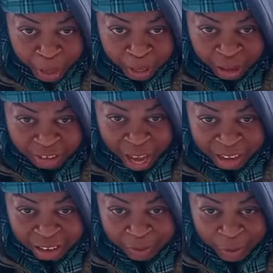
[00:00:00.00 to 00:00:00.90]
You see,
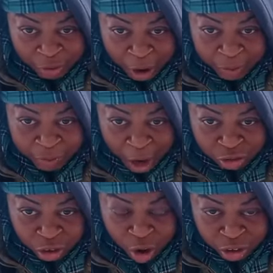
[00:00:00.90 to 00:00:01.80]
East Infection
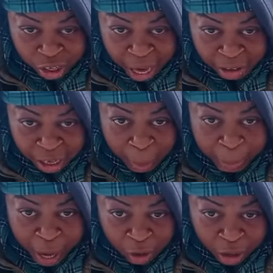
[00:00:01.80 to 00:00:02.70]
factory, dirty girl. Take a
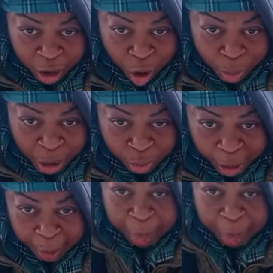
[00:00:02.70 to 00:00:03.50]
pill and go to your little mad one.